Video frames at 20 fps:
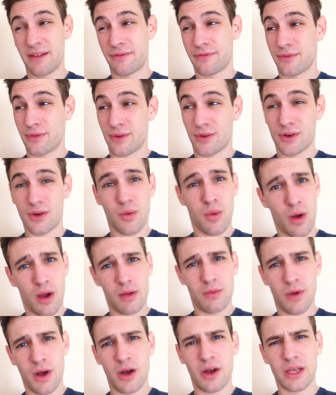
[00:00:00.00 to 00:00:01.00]
for quite a
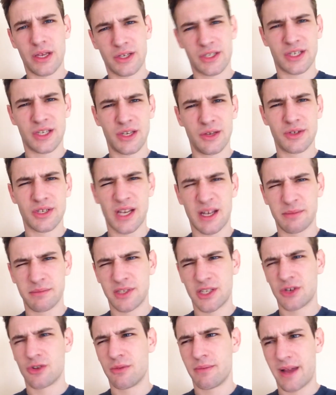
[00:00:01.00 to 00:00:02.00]
while. I used to use it up
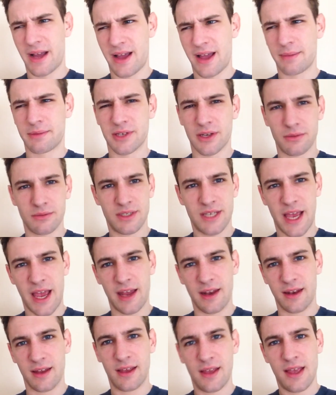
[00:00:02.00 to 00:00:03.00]
until about episode 10,
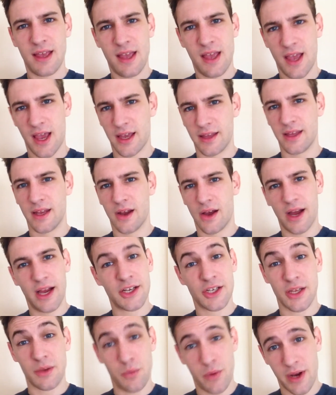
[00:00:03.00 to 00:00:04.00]
and then I
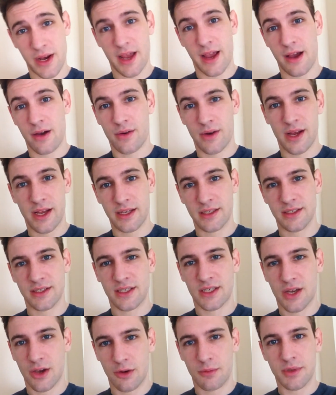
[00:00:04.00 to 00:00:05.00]
actually went out
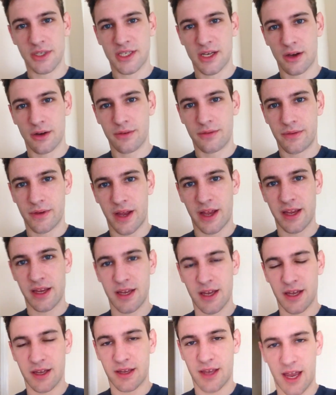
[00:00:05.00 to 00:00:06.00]
and got myself
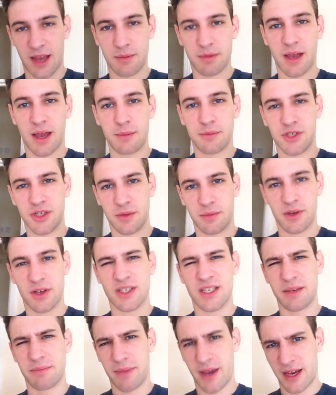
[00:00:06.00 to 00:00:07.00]
a game capture
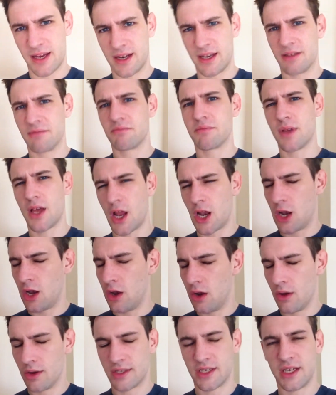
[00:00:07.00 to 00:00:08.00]
because it made it a
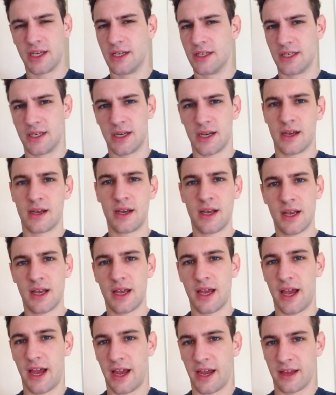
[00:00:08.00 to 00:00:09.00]
lot easier.
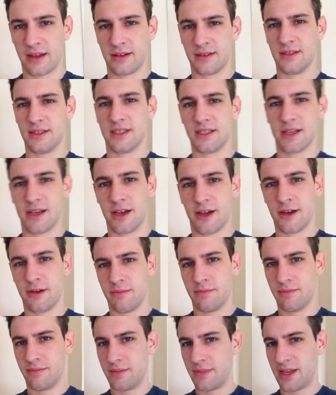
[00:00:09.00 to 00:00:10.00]
And
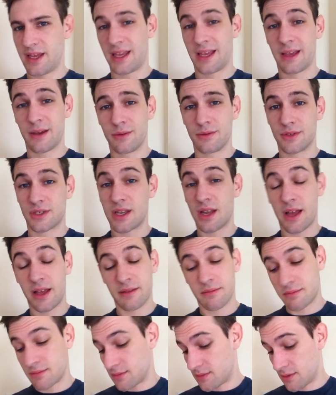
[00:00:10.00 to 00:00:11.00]
it was
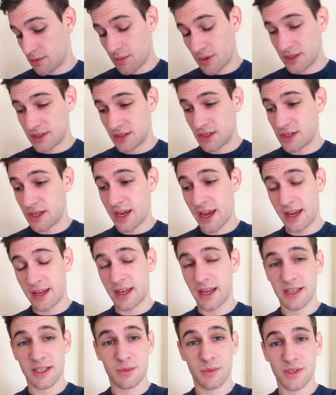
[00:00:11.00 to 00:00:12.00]
like you can
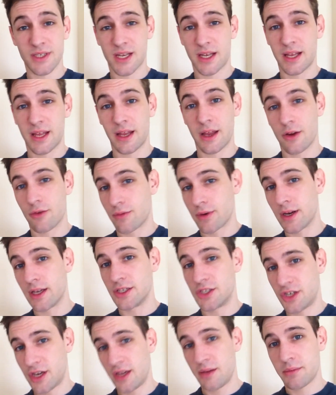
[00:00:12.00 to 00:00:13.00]
get some ones out there that are really
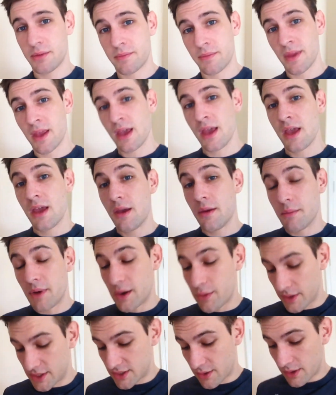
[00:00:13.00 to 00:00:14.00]
cheap. But
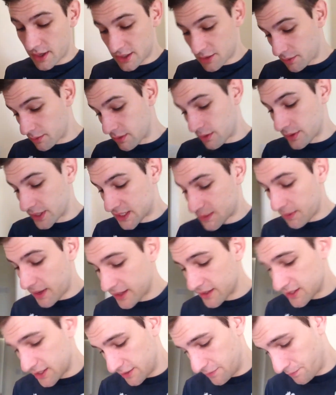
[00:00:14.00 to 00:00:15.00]
anyway, so that's what I'm going to
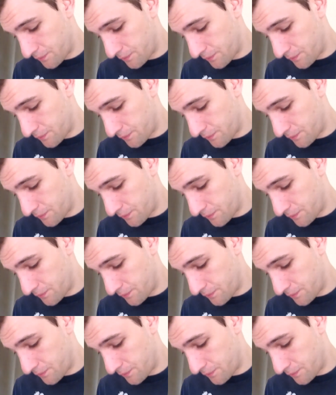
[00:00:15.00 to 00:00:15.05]
explain to you.